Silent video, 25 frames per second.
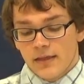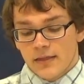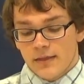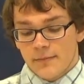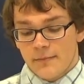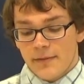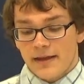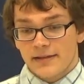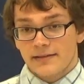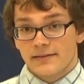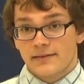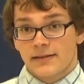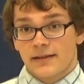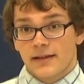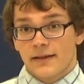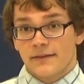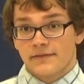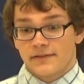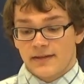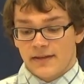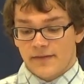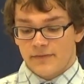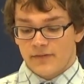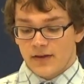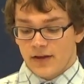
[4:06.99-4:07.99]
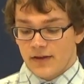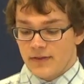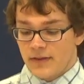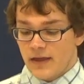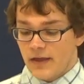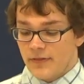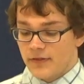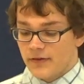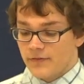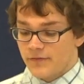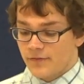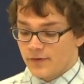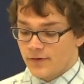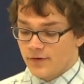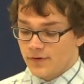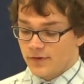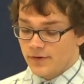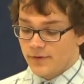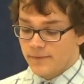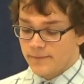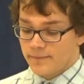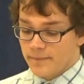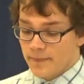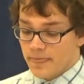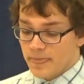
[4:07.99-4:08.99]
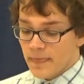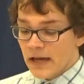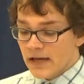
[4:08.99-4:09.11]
The men's gifts have done nothing for her.